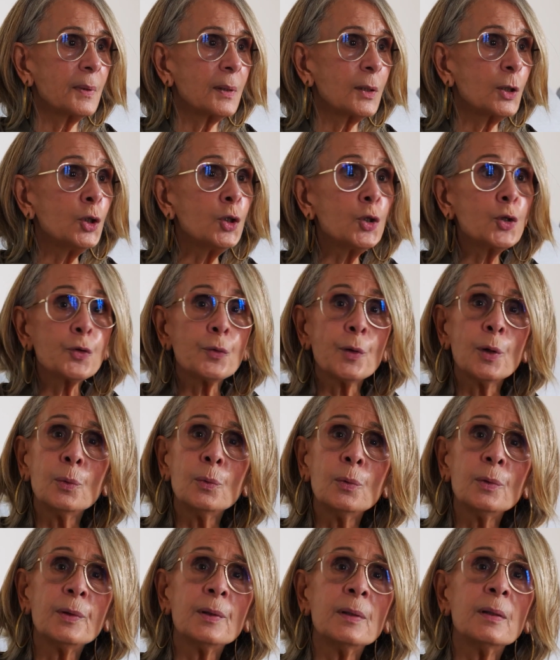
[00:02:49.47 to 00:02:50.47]

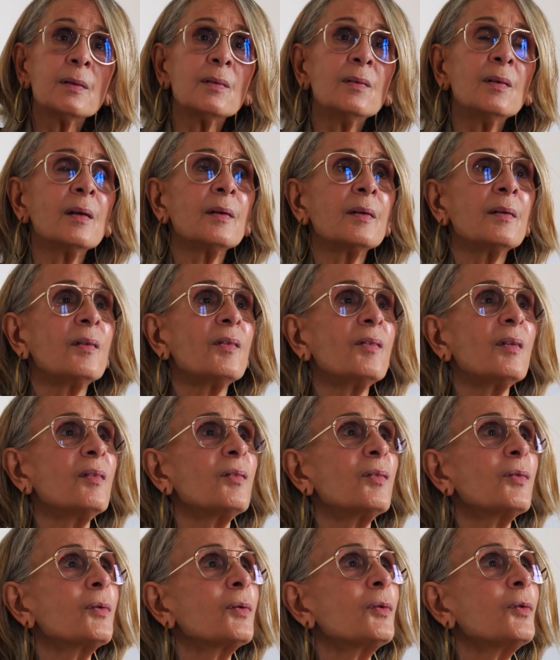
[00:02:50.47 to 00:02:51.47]
controlled, and not in the
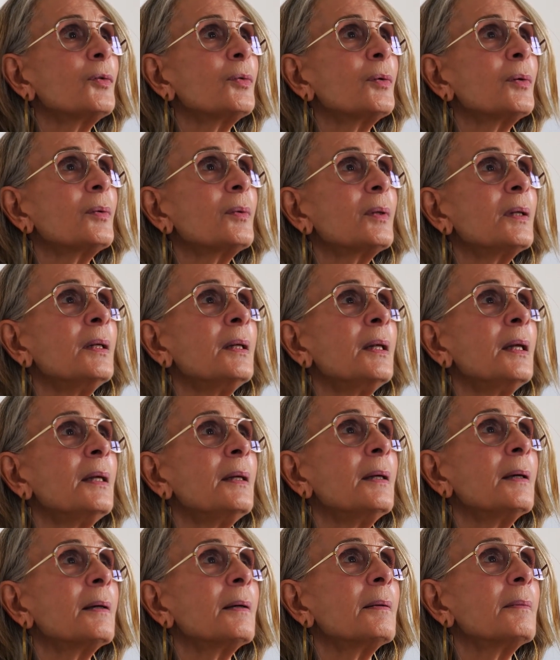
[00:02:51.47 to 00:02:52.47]
sense of control, in
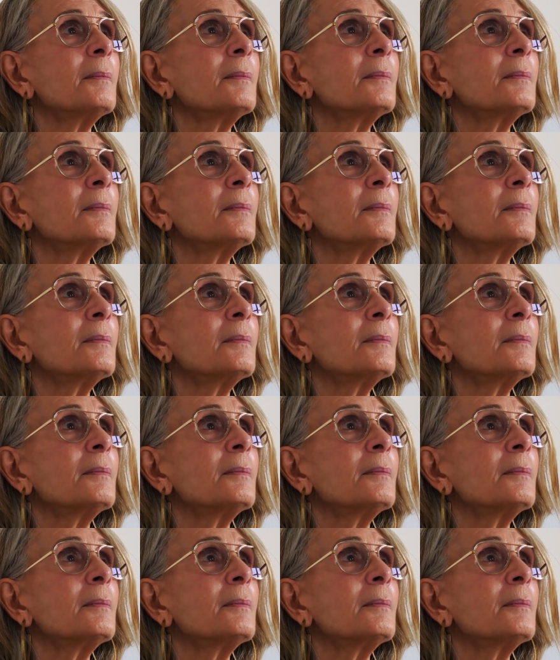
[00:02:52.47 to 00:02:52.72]
a